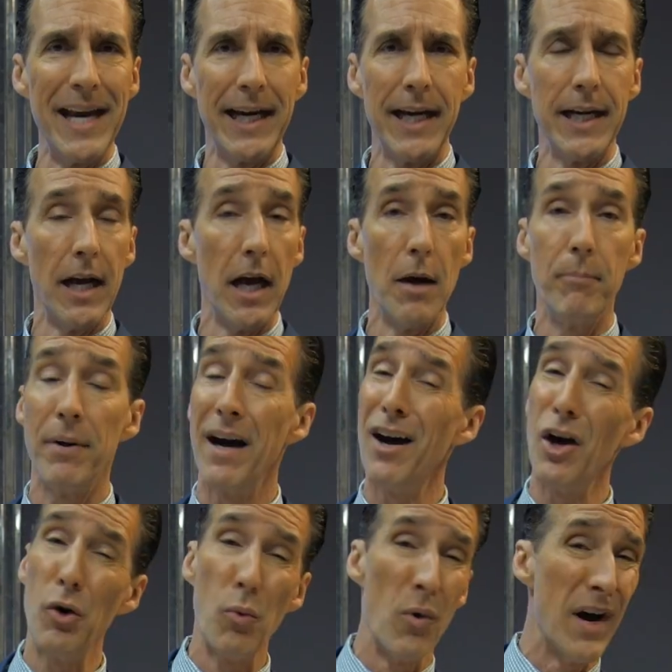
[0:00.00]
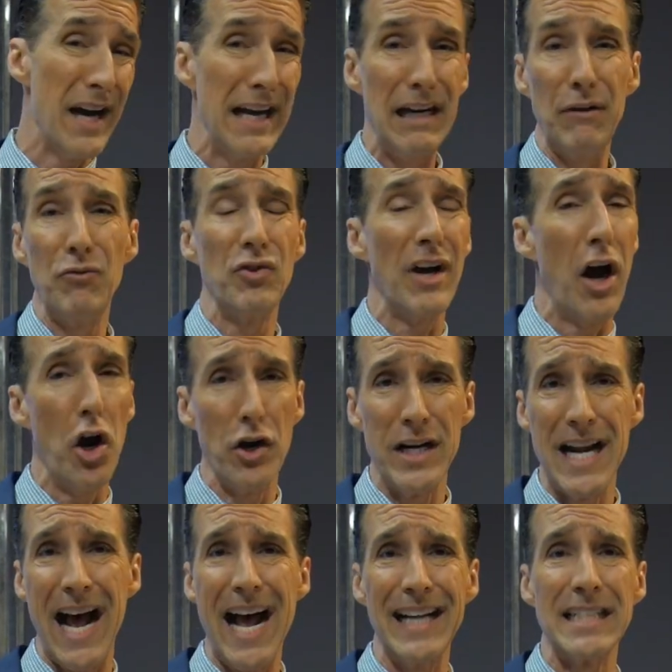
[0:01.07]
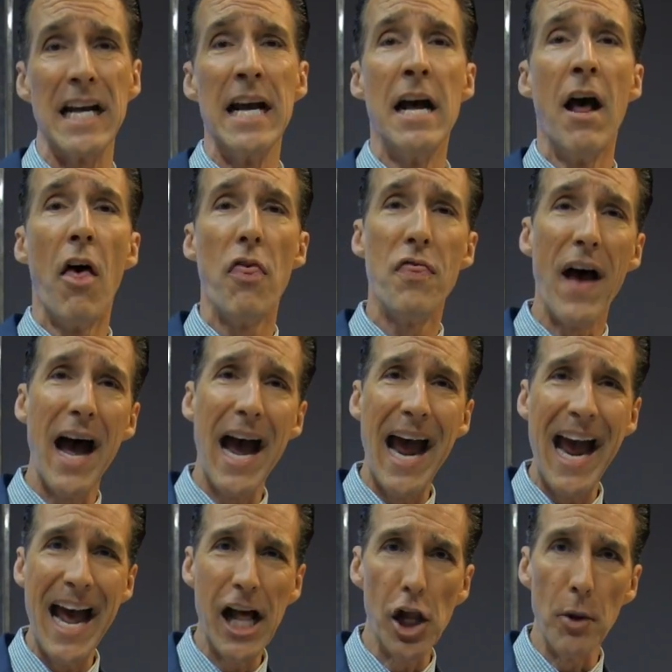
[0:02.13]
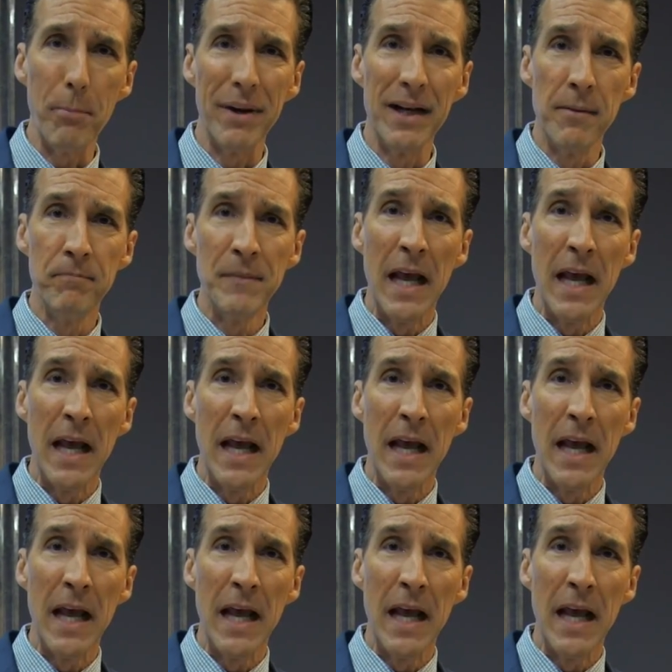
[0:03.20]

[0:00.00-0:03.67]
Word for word: pick it up. Our wives are not the help.